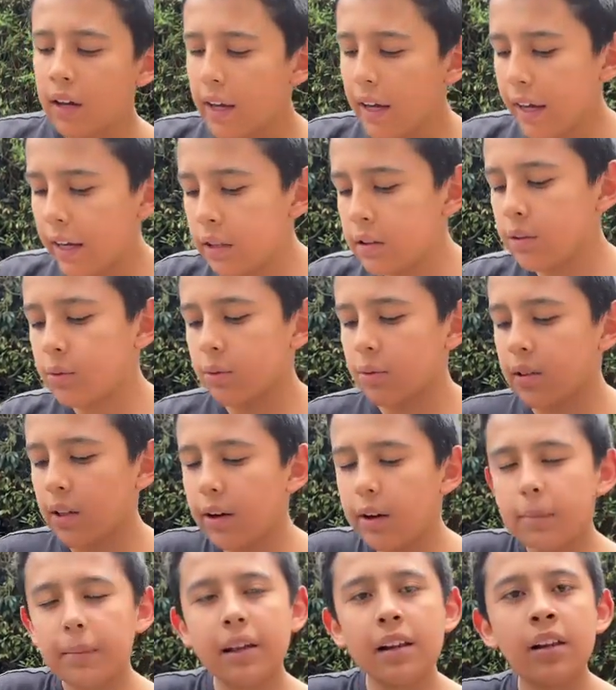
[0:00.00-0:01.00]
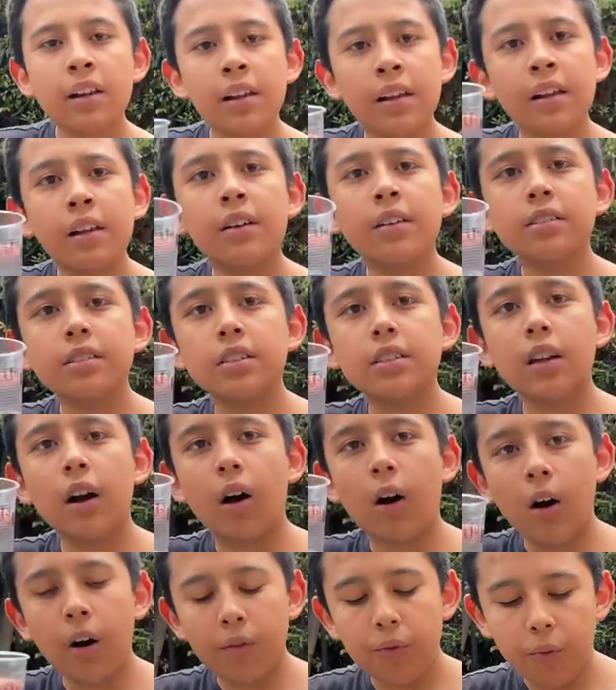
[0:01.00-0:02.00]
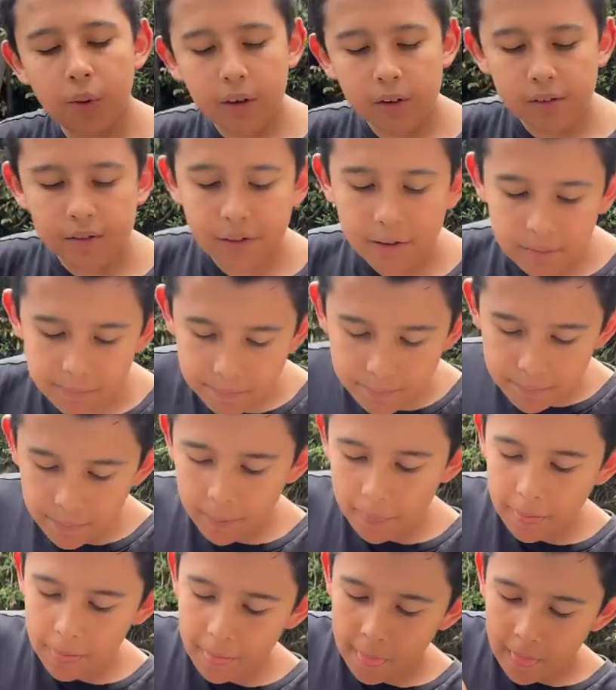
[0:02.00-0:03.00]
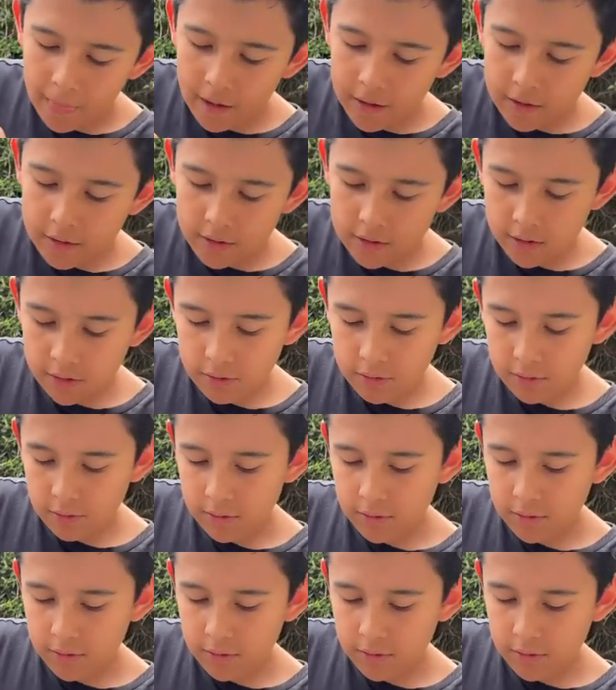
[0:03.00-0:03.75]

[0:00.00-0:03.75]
into 30 milliliters of water. So